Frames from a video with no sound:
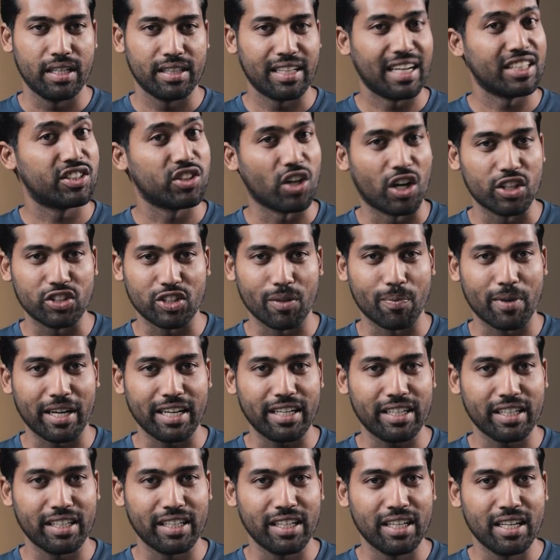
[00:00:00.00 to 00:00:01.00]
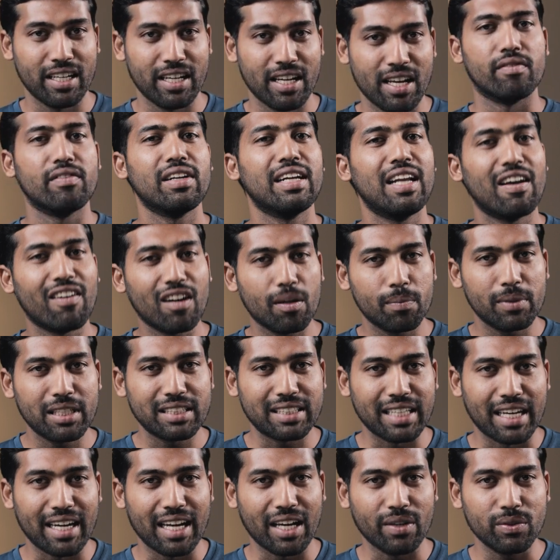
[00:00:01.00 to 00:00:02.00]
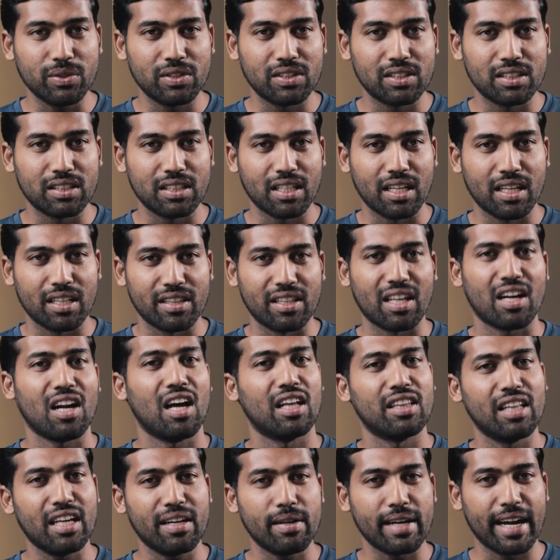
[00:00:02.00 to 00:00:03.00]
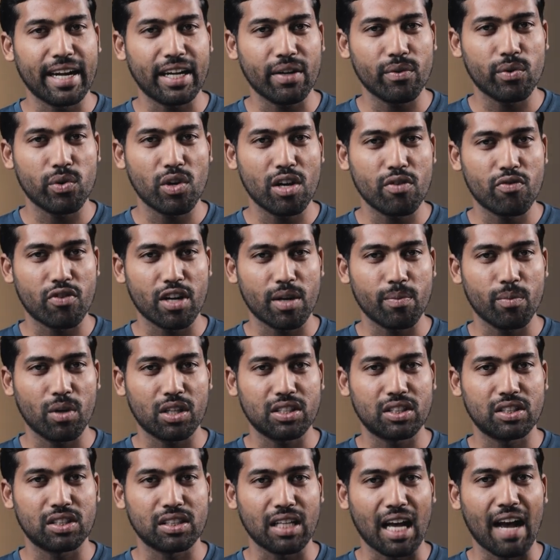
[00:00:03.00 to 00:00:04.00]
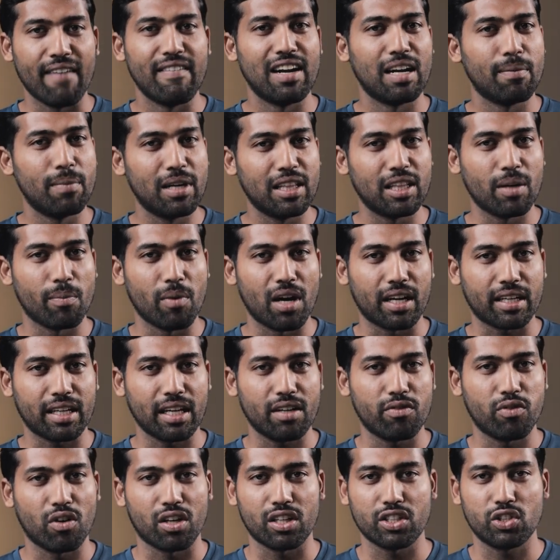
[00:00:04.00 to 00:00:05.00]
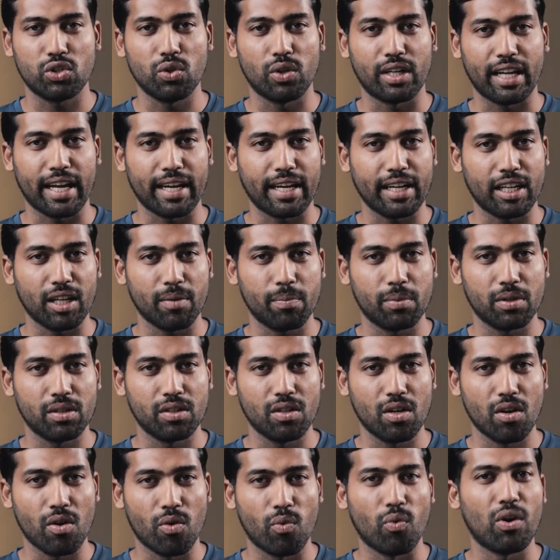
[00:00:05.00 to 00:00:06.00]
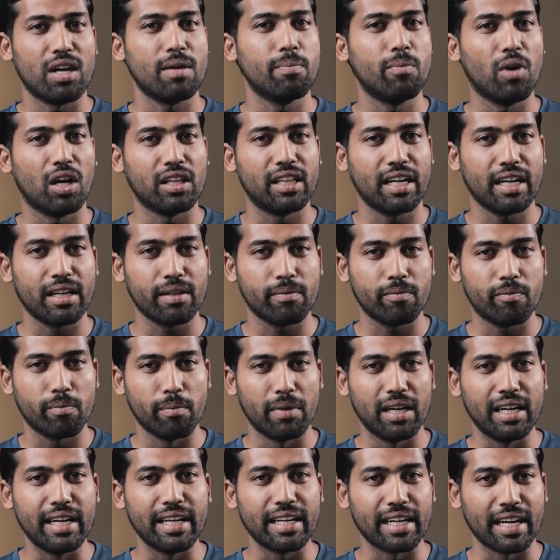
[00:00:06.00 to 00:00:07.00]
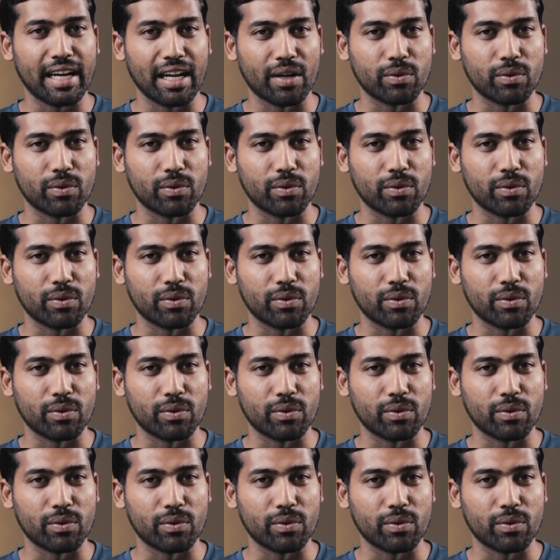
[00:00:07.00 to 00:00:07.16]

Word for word: That's awesome, right? We developed this in-house. There are other native UI frameworks available in the market for us to take it up. Why bothering building